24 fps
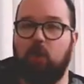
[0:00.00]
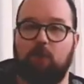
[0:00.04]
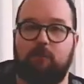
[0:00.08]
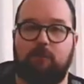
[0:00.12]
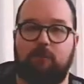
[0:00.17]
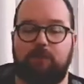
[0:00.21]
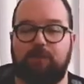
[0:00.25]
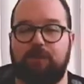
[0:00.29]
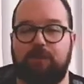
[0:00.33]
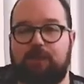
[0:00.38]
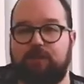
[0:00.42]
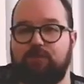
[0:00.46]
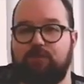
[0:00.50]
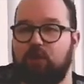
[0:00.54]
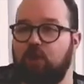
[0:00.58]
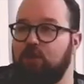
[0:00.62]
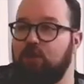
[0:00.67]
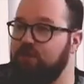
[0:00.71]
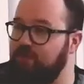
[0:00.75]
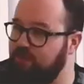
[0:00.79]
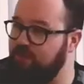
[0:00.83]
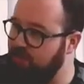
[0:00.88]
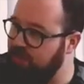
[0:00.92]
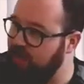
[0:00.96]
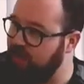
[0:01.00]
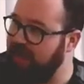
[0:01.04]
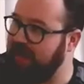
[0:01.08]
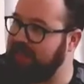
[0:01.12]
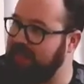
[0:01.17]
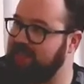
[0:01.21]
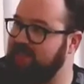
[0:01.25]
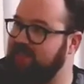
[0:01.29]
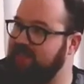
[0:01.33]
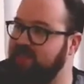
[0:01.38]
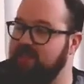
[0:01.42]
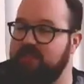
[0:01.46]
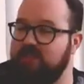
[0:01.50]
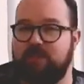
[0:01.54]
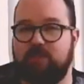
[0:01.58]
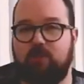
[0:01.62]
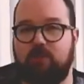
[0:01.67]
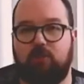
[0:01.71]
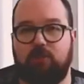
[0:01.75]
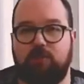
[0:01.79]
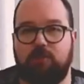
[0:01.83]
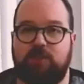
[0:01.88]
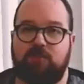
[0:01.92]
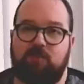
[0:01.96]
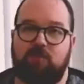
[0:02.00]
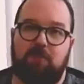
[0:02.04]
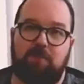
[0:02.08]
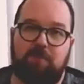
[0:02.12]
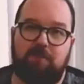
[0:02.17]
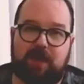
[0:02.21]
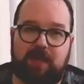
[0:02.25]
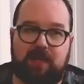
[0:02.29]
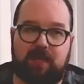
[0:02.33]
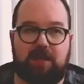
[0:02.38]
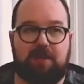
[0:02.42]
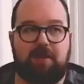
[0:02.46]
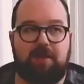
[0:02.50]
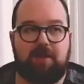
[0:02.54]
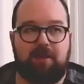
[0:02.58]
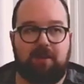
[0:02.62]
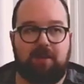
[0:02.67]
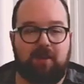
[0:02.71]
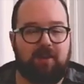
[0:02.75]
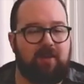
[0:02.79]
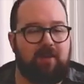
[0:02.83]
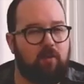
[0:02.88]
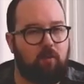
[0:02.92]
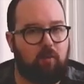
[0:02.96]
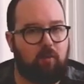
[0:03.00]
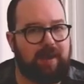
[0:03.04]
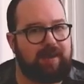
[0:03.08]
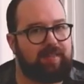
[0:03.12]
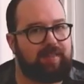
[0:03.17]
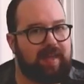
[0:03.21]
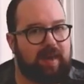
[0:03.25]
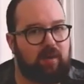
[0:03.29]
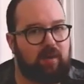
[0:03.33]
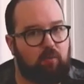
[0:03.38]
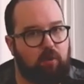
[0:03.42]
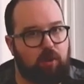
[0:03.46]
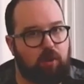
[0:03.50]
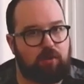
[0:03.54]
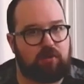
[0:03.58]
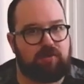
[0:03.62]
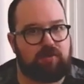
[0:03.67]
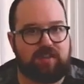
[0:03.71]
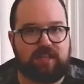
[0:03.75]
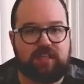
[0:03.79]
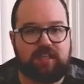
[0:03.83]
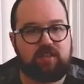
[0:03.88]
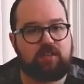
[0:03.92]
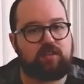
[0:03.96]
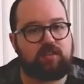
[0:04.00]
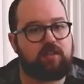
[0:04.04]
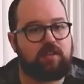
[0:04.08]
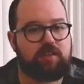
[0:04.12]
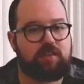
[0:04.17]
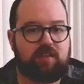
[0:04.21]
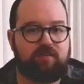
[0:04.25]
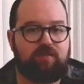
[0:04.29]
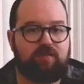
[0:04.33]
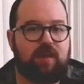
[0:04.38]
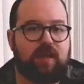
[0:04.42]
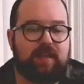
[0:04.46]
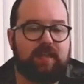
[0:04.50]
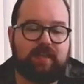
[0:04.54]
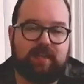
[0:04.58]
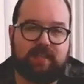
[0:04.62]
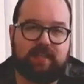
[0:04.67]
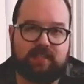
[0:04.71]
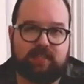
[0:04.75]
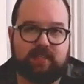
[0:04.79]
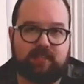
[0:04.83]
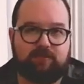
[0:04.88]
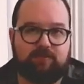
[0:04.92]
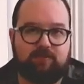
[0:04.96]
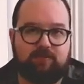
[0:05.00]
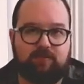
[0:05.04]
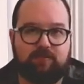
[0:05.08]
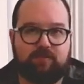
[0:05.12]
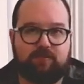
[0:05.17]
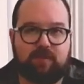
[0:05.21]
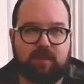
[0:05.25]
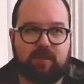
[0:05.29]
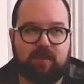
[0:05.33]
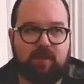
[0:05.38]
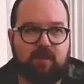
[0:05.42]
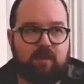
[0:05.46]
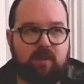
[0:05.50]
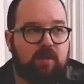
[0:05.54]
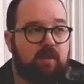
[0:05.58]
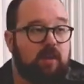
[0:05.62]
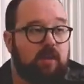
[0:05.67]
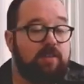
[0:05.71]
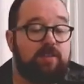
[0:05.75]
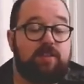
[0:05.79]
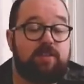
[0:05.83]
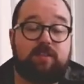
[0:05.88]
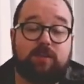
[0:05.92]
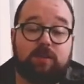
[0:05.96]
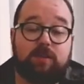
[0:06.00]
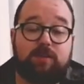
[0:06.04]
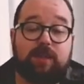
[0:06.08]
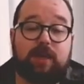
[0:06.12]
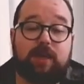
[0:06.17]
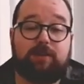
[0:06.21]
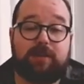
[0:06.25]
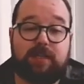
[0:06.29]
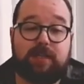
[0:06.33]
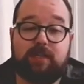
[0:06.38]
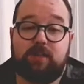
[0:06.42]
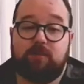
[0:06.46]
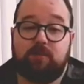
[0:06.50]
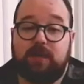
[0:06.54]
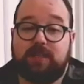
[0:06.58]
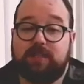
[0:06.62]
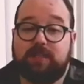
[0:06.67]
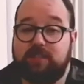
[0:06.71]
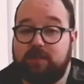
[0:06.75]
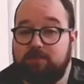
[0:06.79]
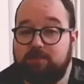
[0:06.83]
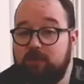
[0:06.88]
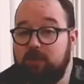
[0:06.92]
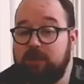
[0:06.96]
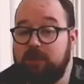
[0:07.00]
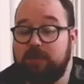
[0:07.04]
up, and then you've gone, that's the source for me. Why that one? You need to justify this. And to do that, we need to answer some